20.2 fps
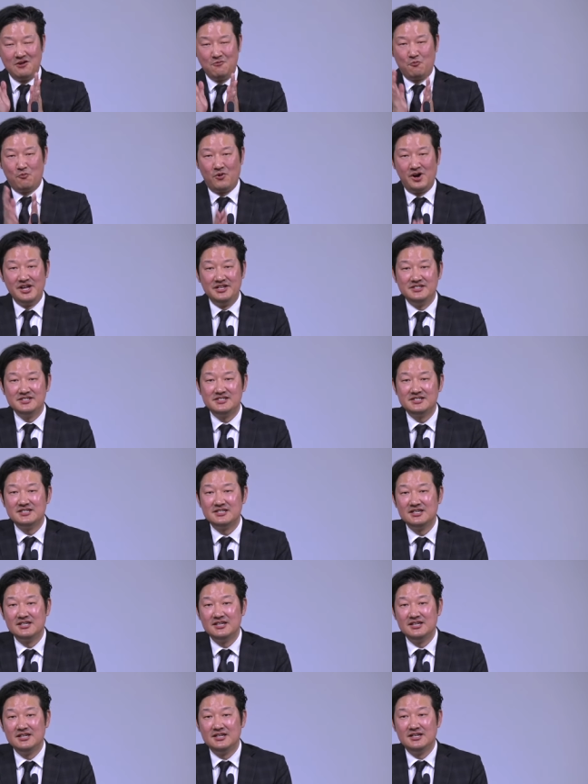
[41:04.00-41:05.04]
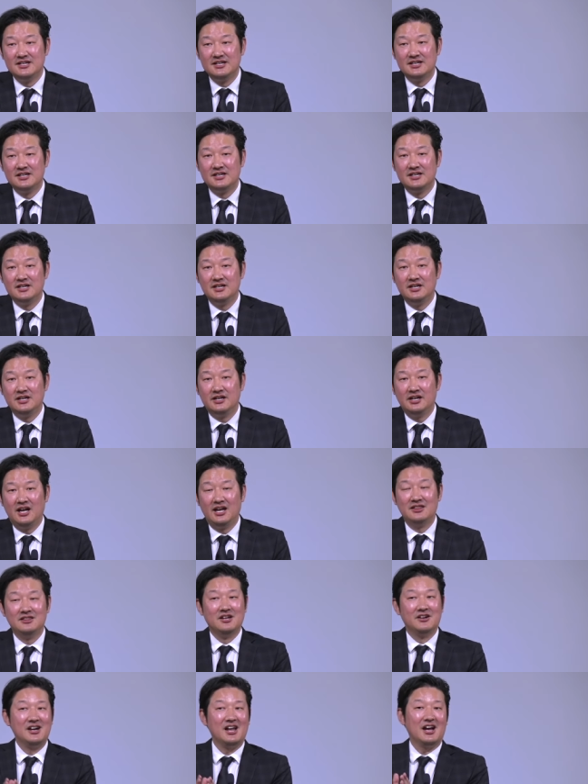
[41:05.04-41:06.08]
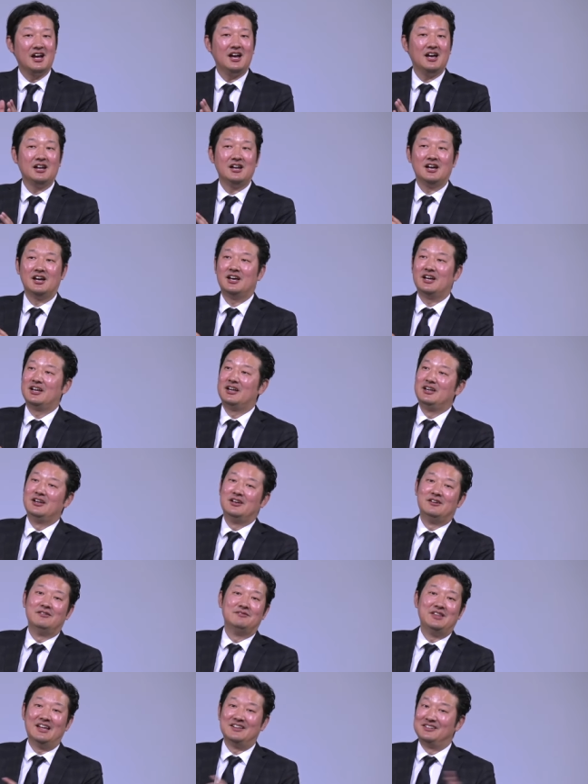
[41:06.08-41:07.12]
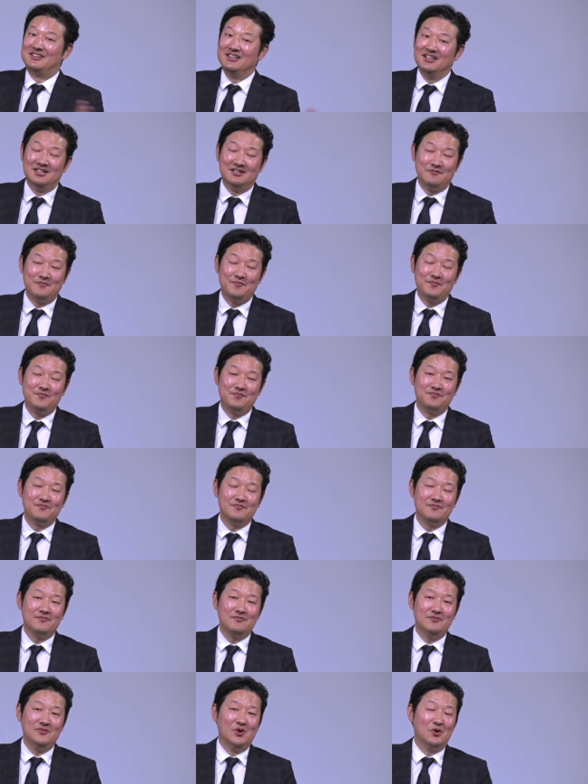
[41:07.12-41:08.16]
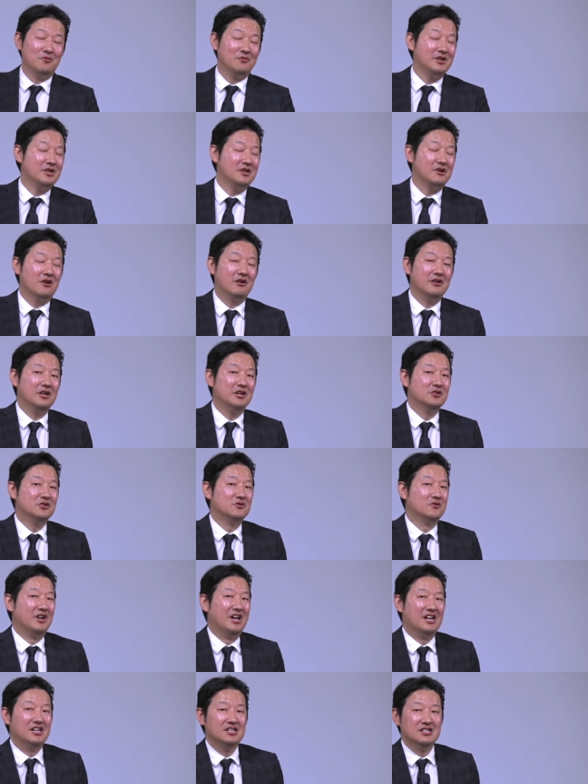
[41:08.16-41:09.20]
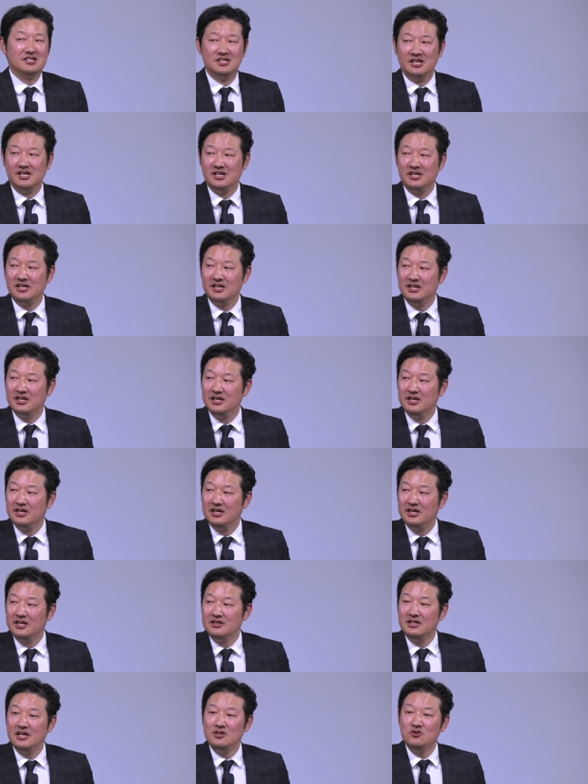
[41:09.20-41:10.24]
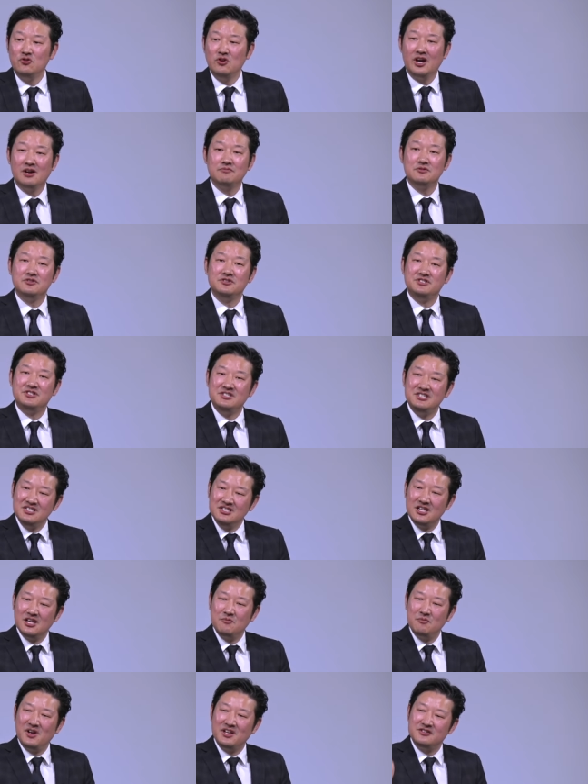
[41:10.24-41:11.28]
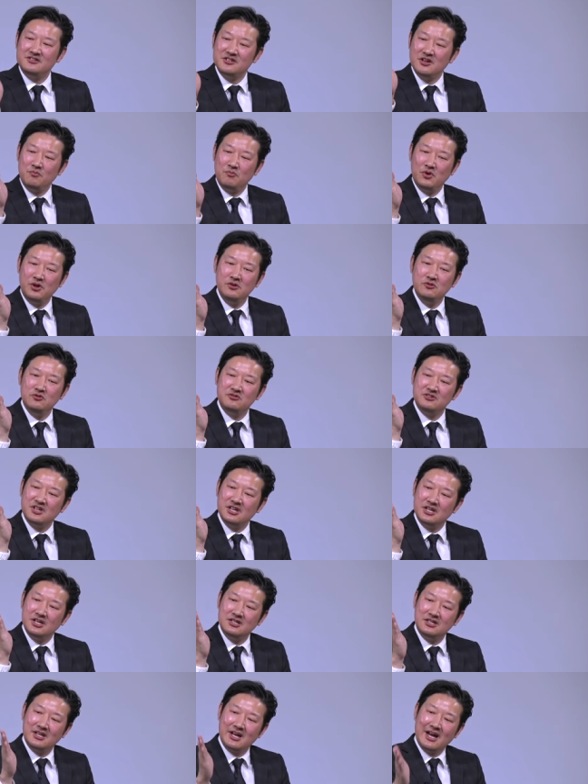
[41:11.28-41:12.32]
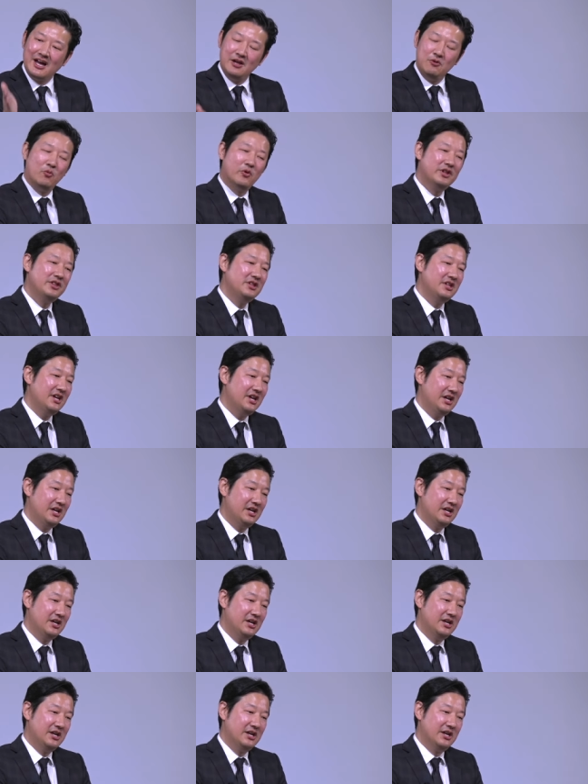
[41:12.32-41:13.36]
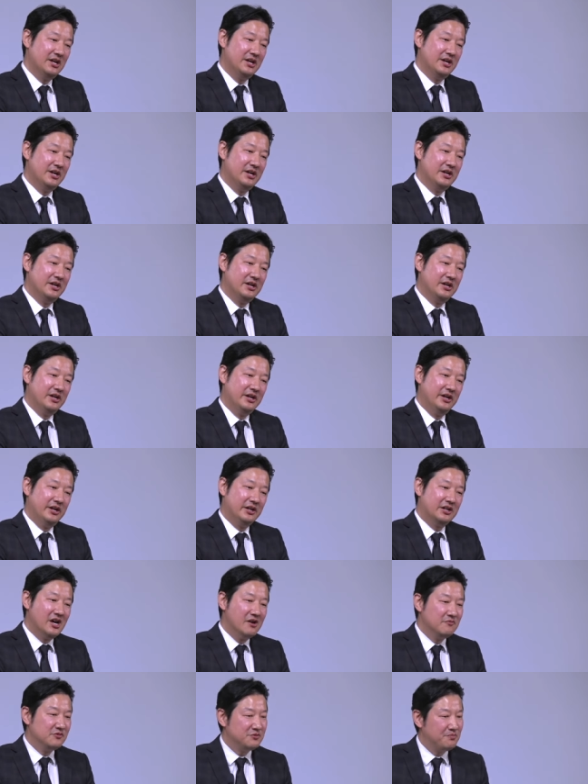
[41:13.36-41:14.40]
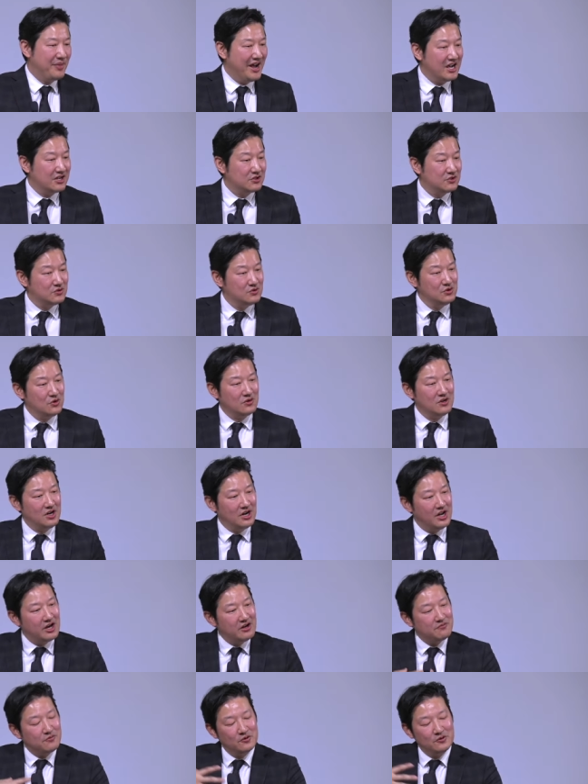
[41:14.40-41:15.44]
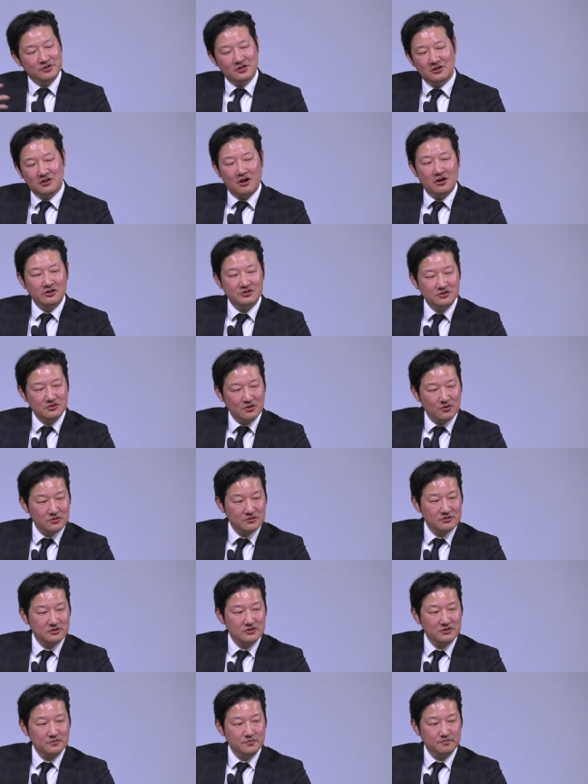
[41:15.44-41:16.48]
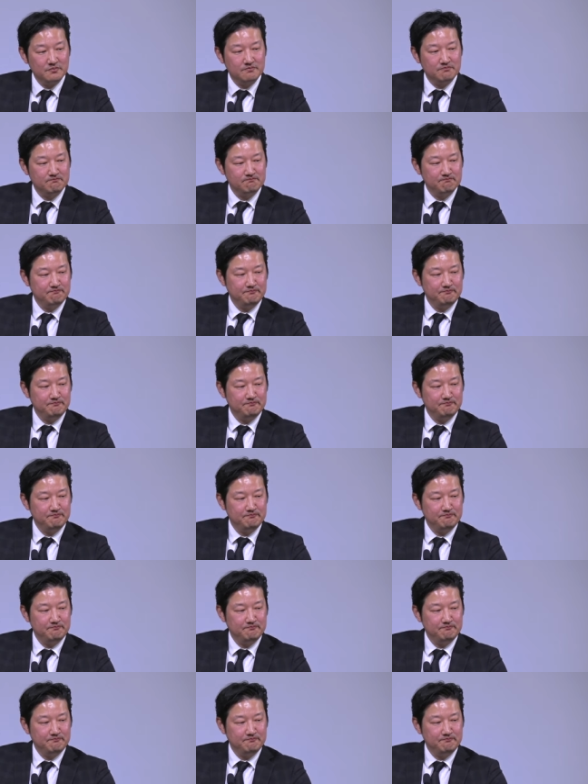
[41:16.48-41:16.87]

once, and they're not gonna, that's it, no reincarnation or anything, then you have to see them as someone who's gonna die one day. Yes. It comes back to your love for the lost souls. Amen.